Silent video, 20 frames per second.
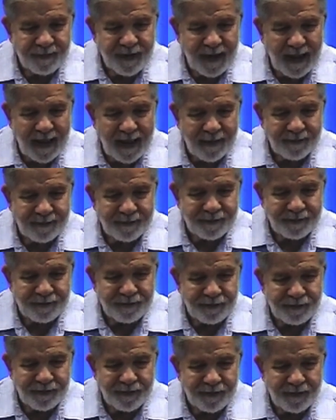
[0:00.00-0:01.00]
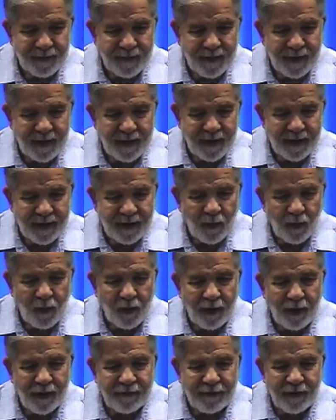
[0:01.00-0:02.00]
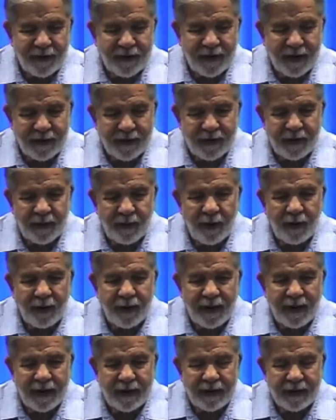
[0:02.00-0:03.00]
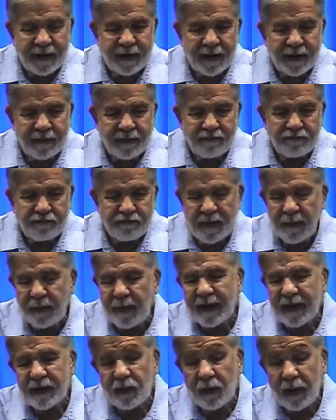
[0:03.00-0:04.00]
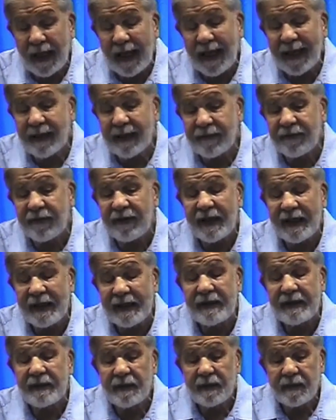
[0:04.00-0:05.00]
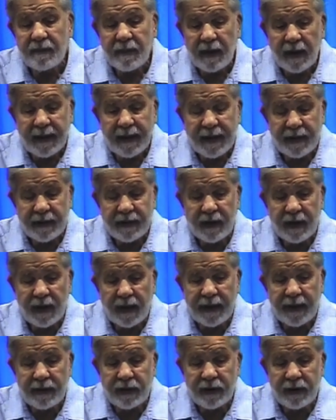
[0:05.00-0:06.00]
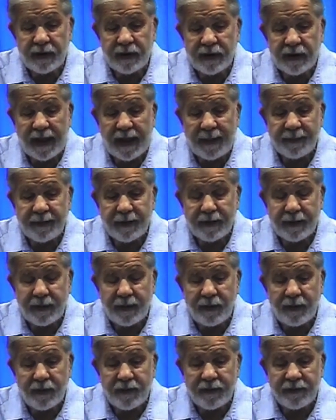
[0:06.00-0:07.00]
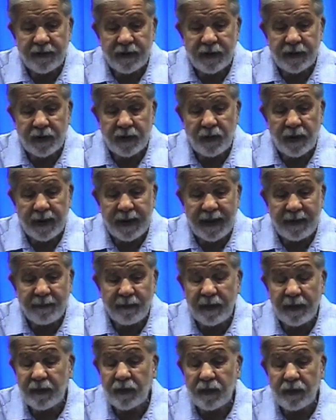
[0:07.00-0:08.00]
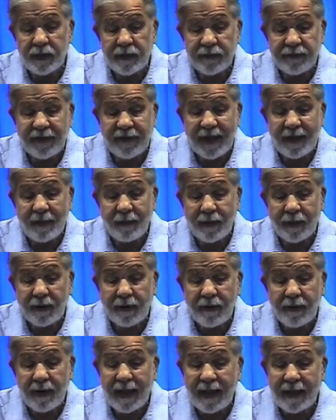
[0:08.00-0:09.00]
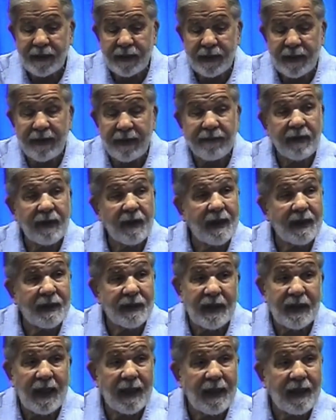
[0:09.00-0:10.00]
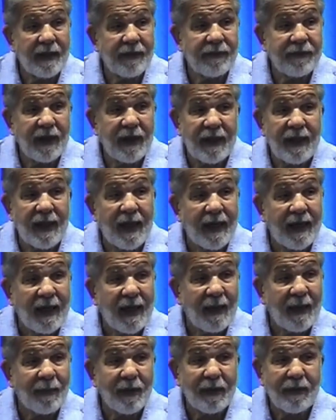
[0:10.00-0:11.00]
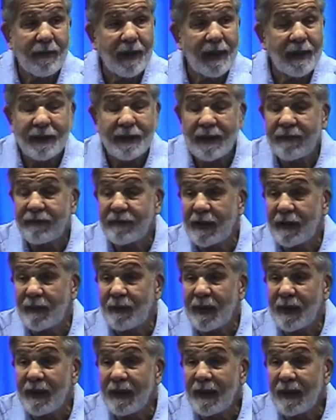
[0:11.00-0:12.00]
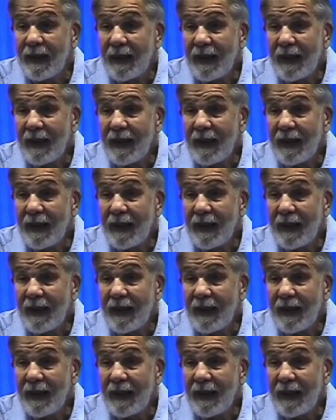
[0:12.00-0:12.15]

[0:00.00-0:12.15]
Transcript: Yeah. The word of your testimony is the best one I could find is Galatians chapter 2 and verse 20. I've been crucified with Christ. Nevertheless, I live, yet not I, but Christ lives in me.